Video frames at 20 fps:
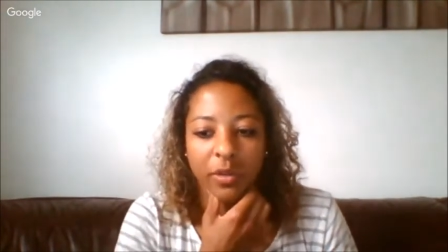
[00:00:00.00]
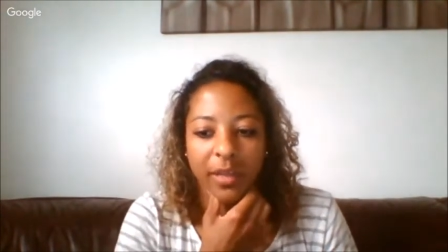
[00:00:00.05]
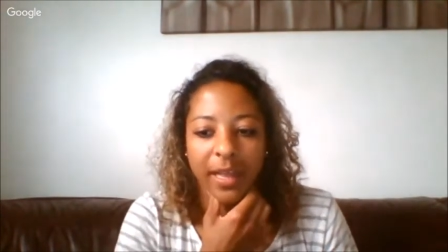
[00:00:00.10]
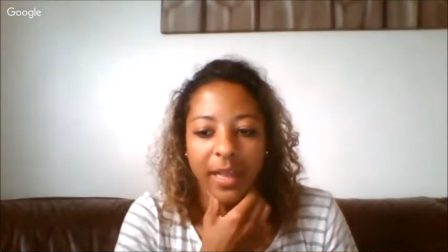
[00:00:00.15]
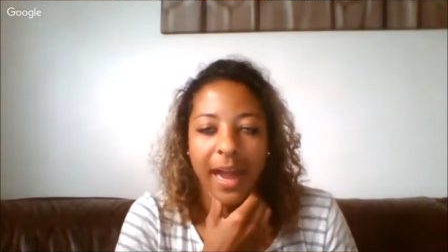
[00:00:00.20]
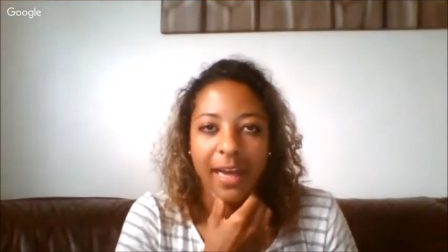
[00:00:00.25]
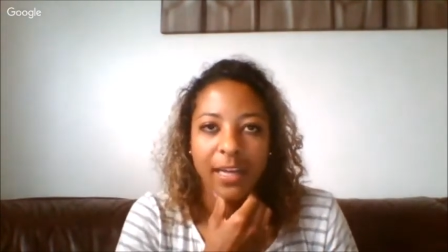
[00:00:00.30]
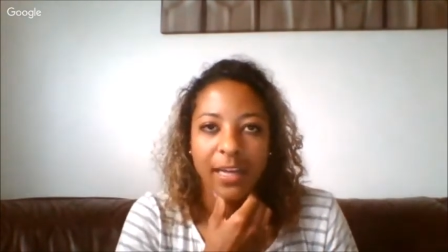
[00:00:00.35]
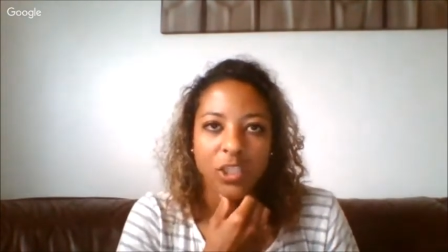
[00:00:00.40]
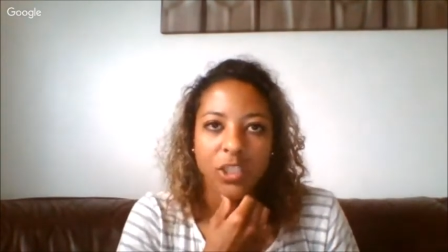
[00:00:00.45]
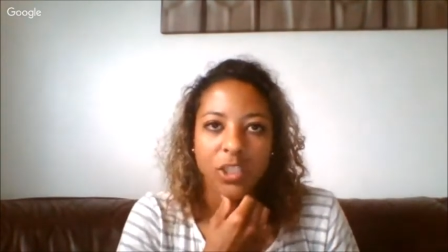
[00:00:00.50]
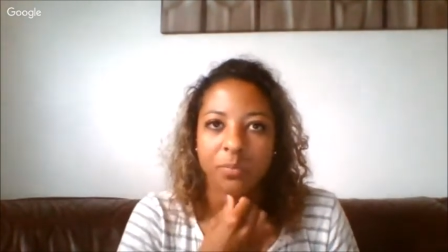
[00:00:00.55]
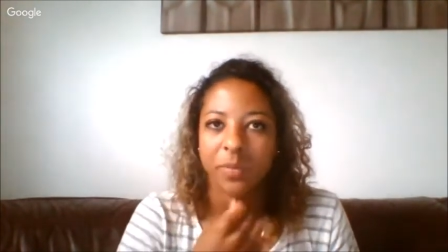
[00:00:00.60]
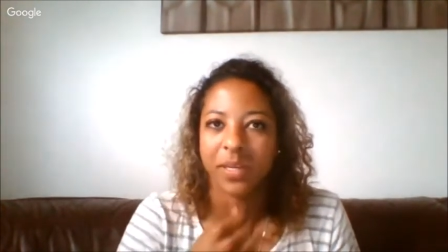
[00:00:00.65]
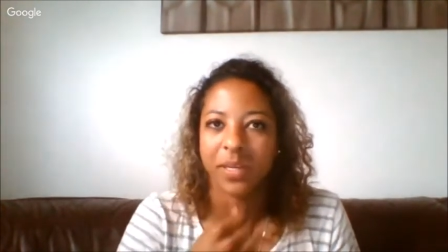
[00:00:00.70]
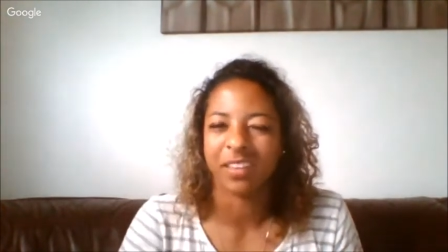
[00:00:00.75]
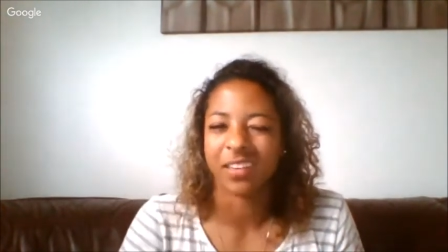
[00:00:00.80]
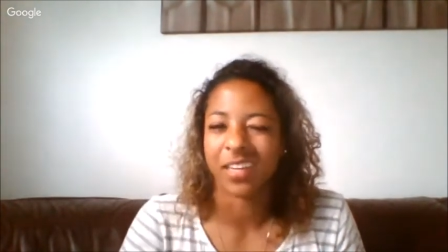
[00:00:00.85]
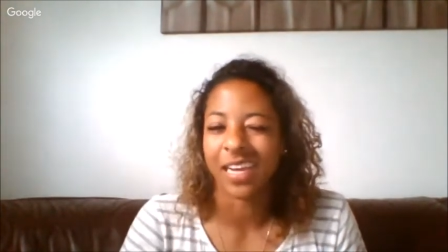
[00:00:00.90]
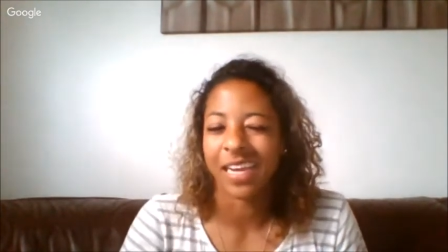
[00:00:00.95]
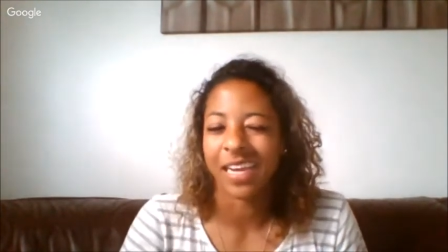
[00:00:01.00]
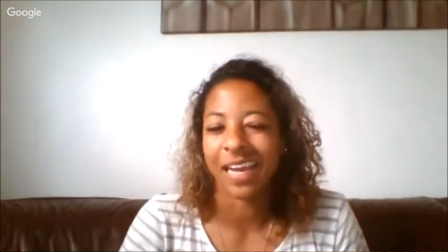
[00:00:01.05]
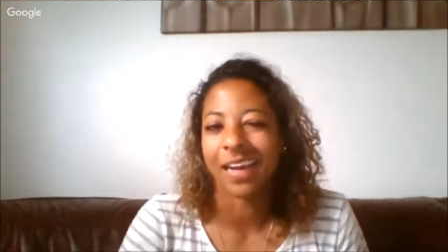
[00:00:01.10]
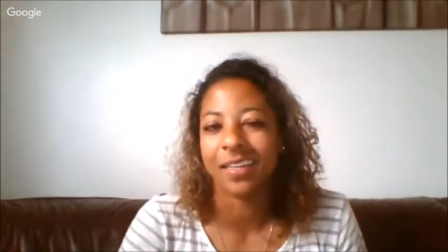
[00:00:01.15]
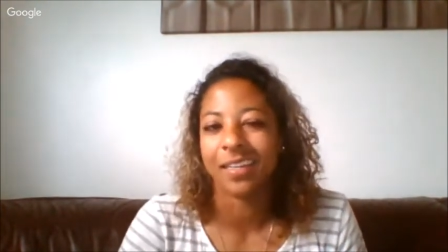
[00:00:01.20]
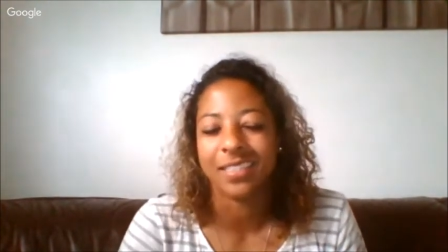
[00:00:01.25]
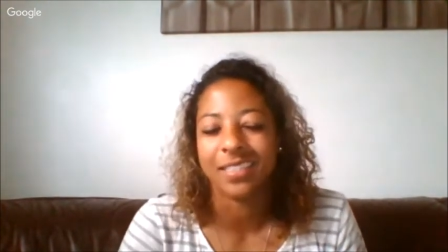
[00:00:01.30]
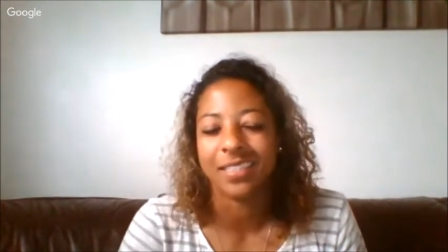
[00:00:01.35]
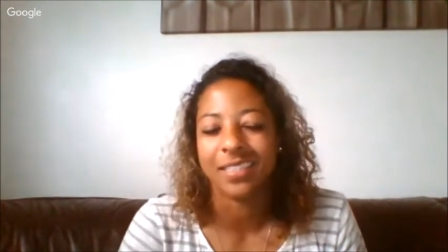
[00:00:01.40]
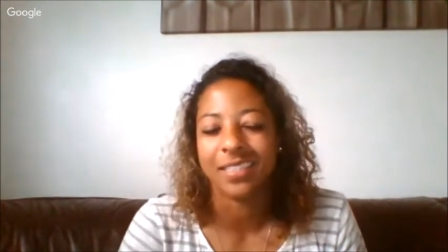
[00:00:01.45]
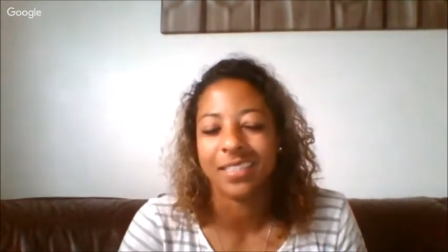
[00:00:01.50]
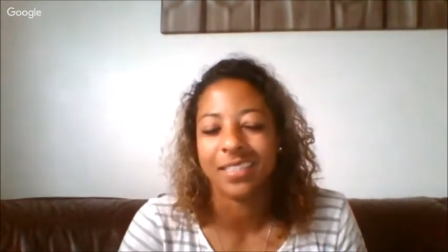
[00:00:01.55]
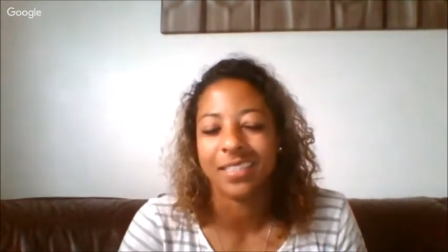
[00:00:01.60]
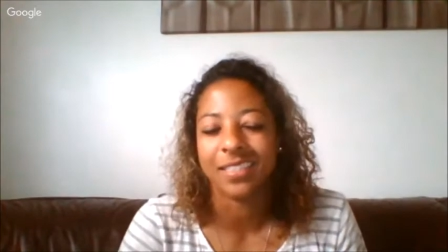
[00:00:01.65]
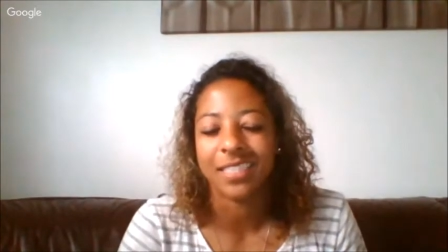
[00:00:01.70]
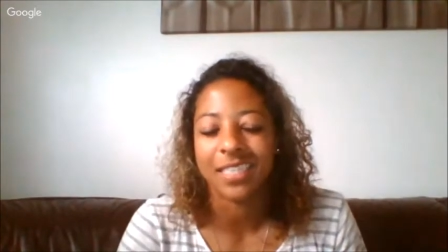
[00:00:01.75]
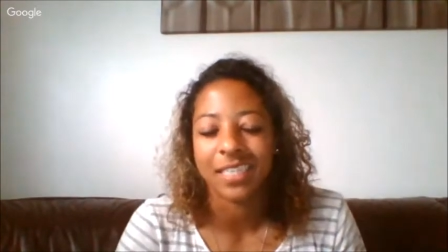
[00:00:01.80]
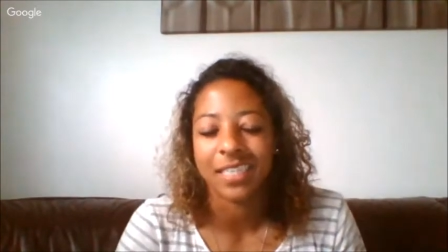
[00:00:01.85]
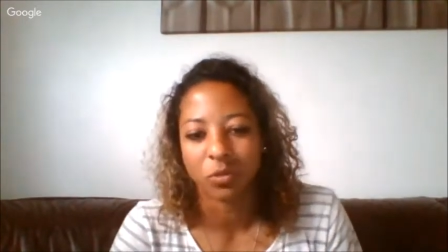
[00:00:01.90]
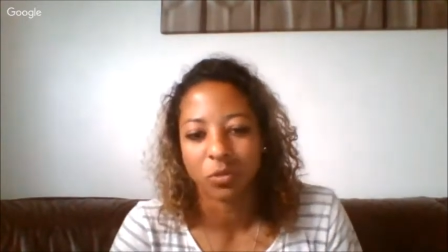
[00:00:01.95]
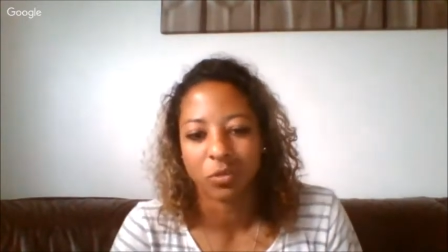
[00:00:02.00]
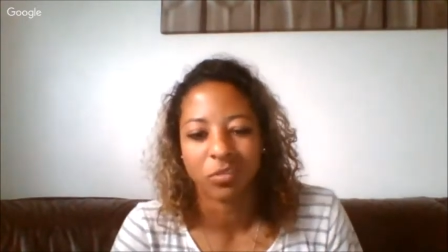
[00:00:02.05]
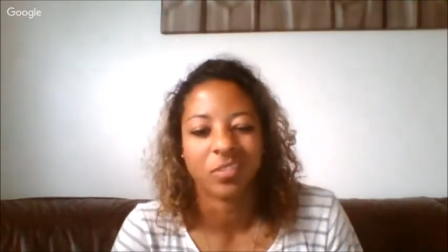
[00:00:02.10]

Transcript: that I should be looking at D two schools.